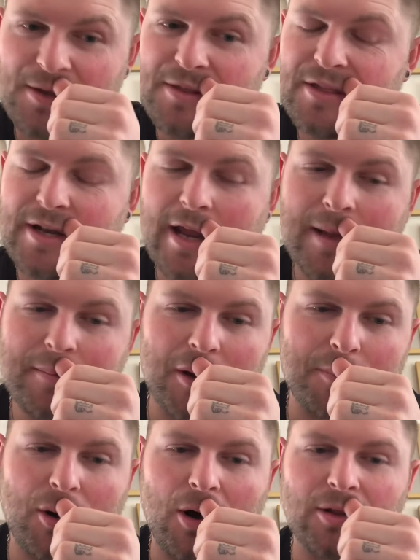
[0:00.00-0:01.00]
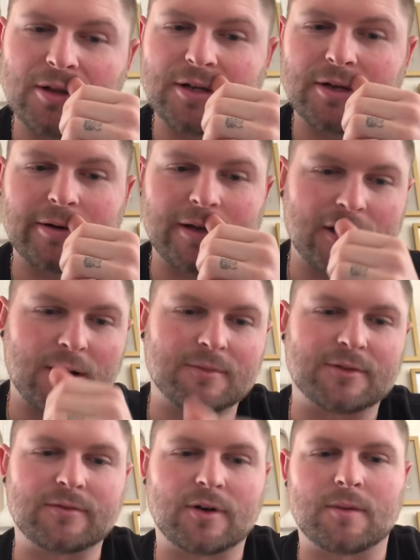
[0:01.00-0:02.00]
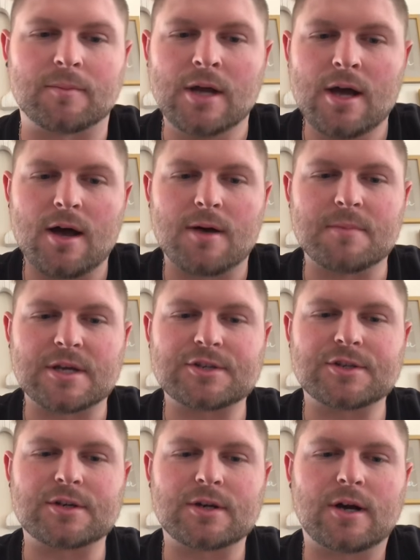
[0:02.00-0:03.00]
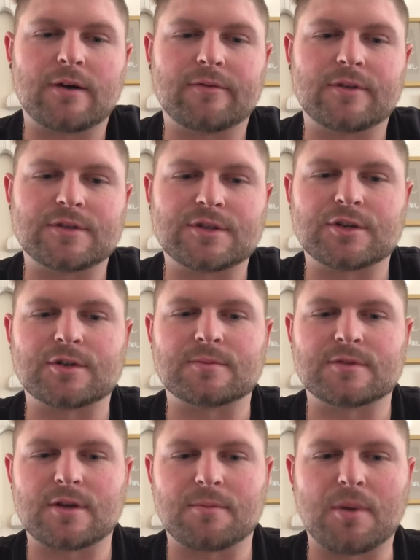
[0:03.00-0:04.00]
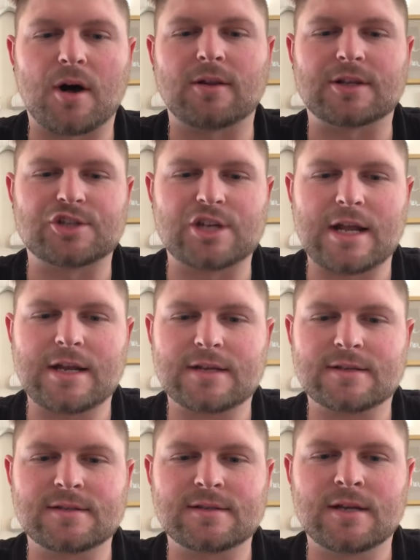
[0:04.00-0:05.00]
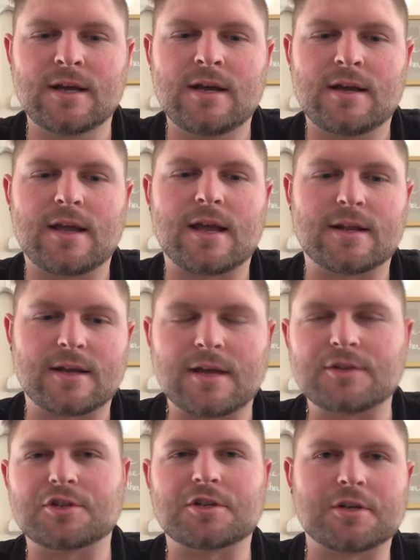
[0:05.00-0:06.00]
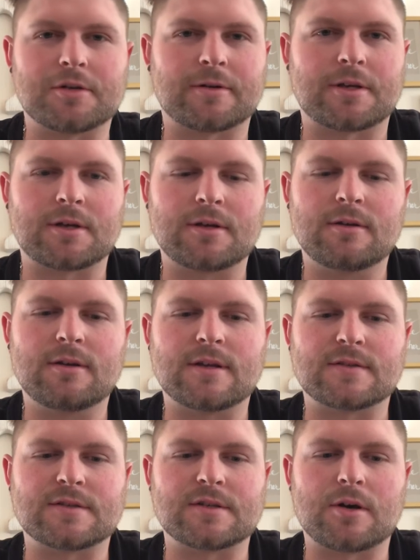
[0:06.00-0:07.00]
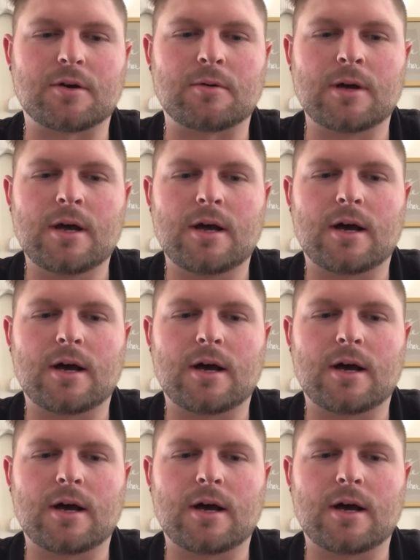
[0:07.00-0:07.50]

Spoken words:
the name Apollo-neering comes from a mixture of the terms apologetics and engineering. And so